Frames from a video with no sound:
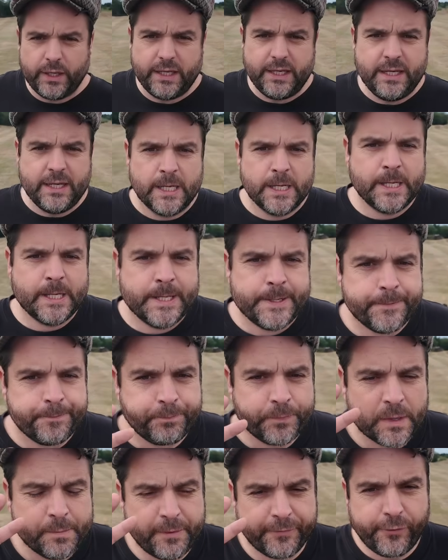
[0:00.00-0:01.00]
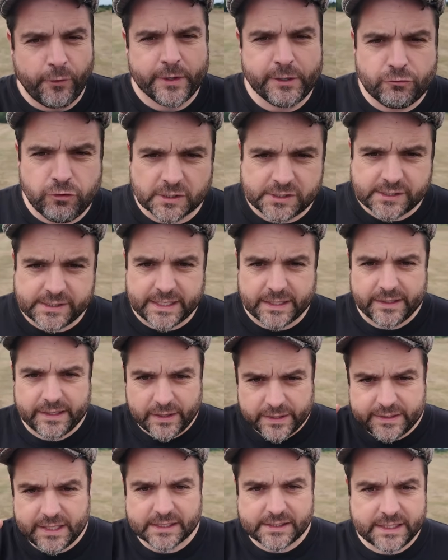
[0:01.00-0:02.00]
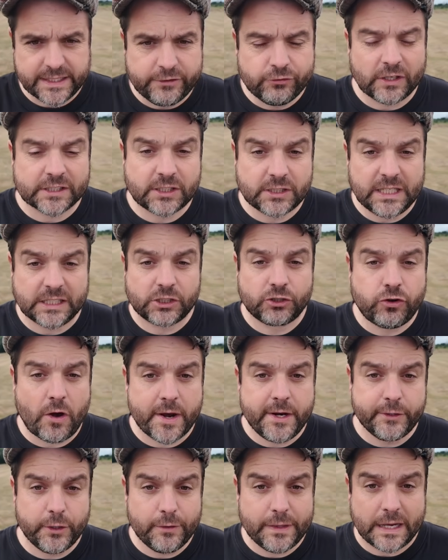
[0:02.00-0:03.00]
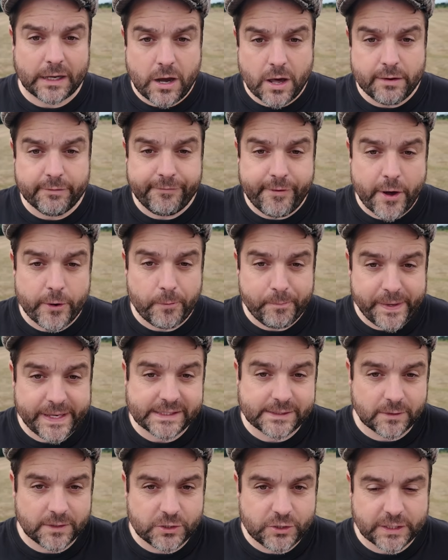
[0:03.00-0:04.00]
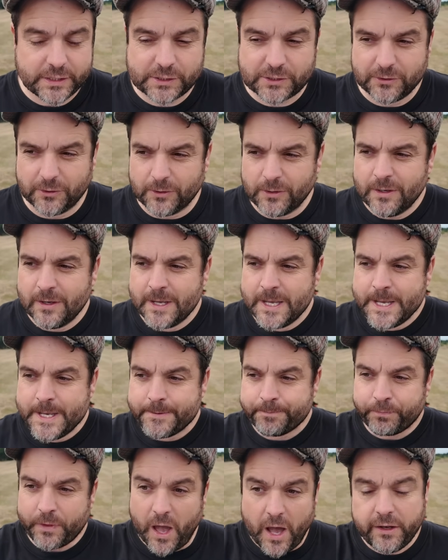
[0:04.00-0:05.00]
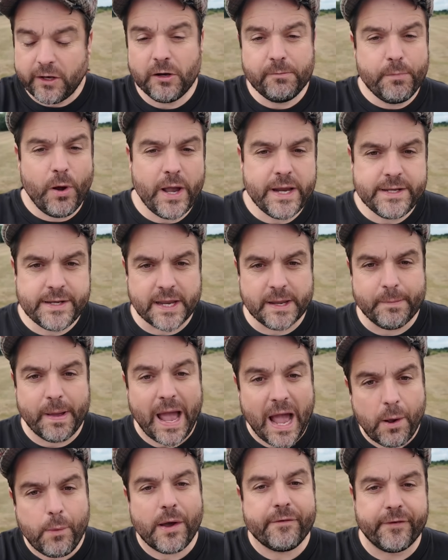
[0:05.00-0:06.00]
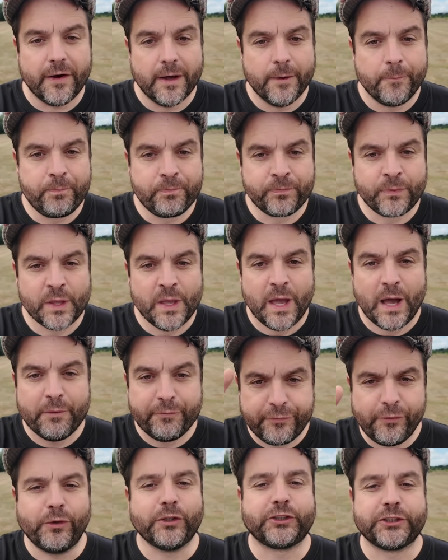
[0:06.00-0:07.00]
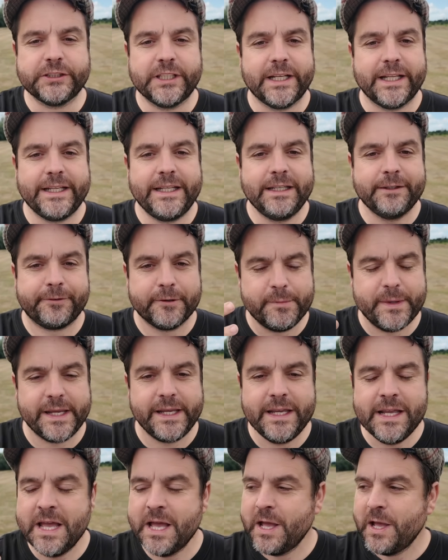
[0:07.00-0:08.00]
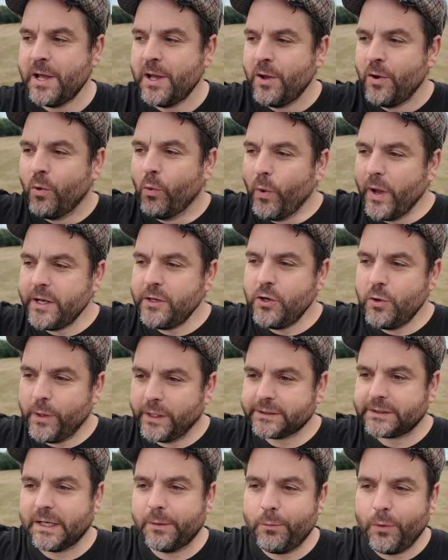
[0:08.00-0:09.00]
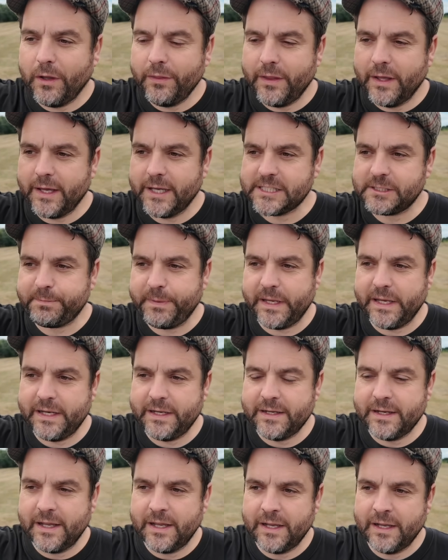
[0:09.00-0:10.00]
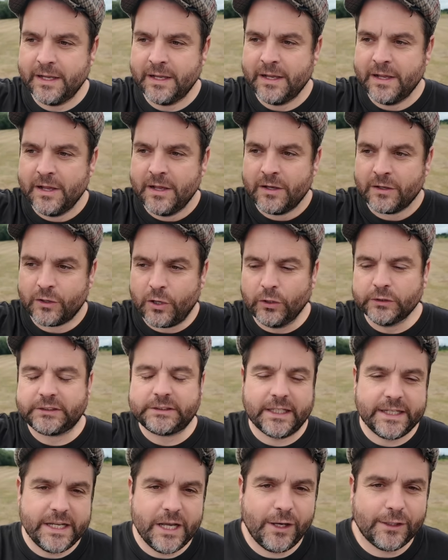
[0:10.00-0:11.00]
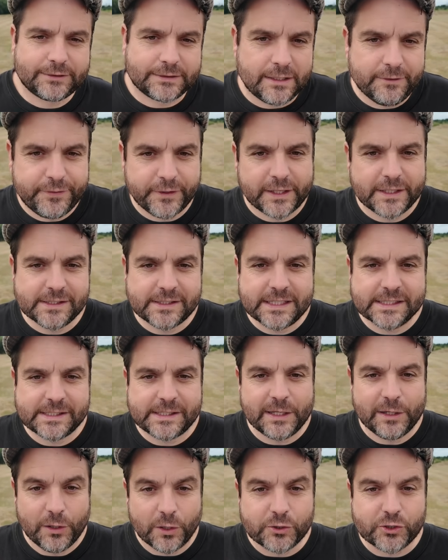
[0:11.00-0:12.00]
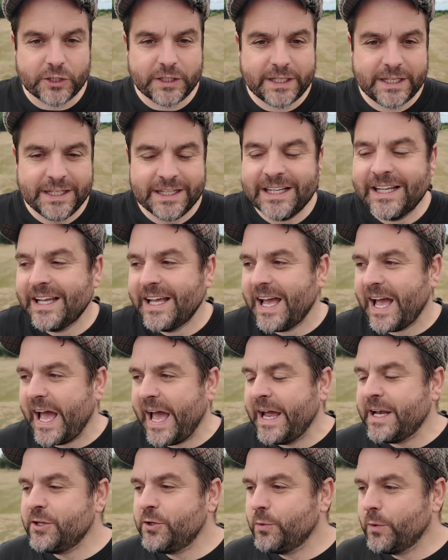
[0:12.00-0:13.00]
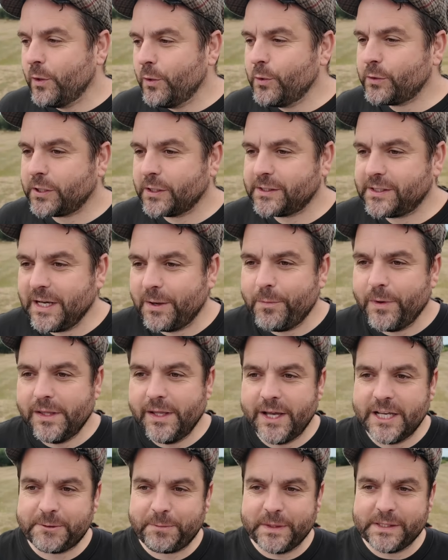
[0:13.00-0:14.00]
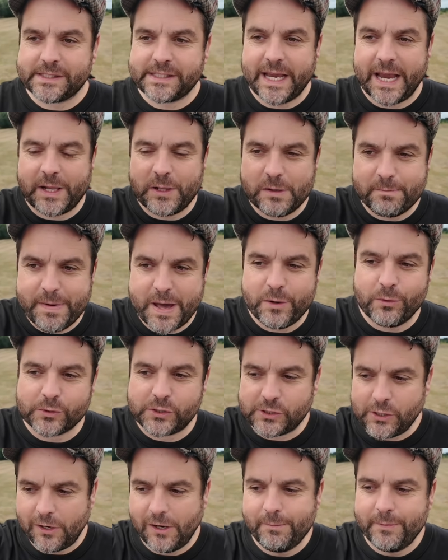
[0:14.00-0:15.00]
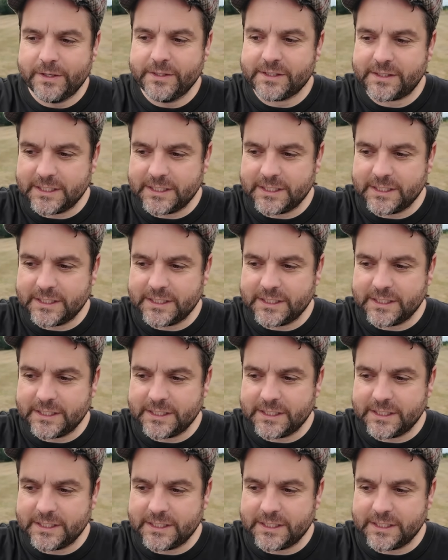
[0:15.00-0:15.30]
he crosses it. He does try to do that kind of final piece of the jigsaw. I don't mind him. However, unfortunately for me, when you are someone that has been constantly asking for consistent logic, and you are also someone that has been saying that Manor Solomon's